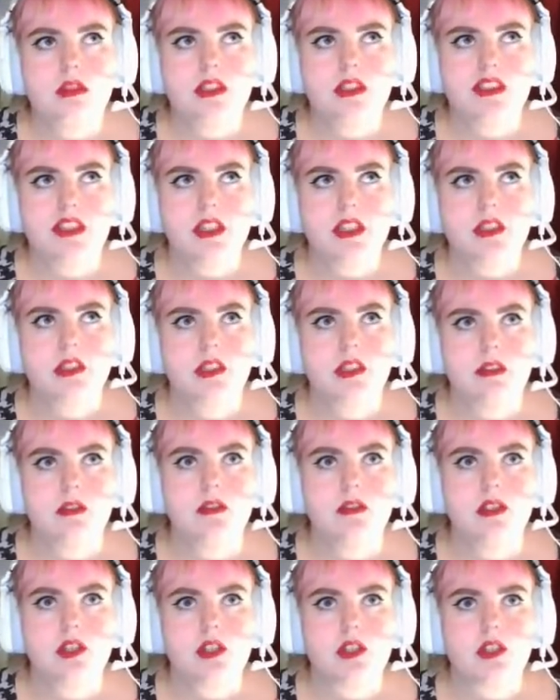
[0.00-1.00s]
state
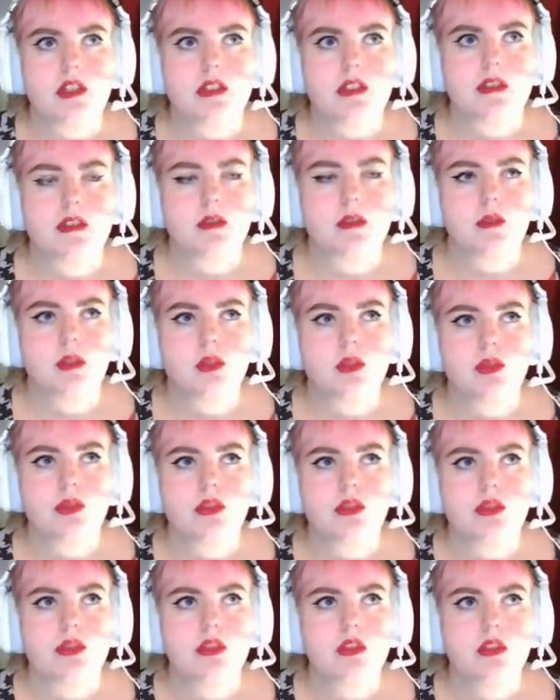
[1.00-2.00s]
television is the
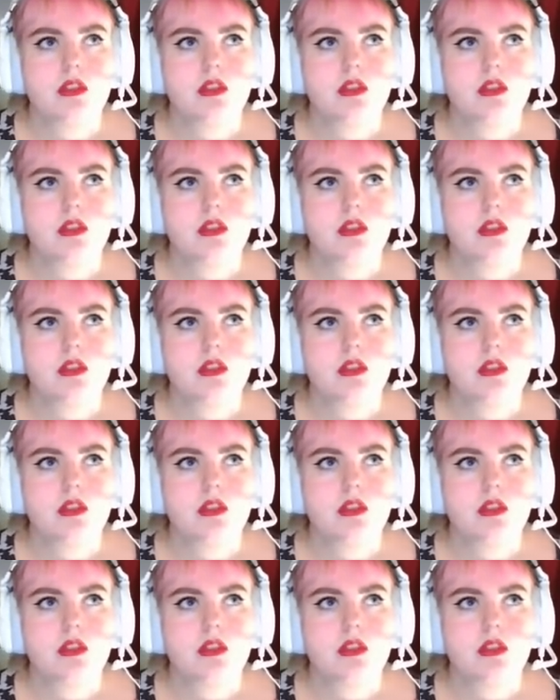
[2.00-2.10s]
most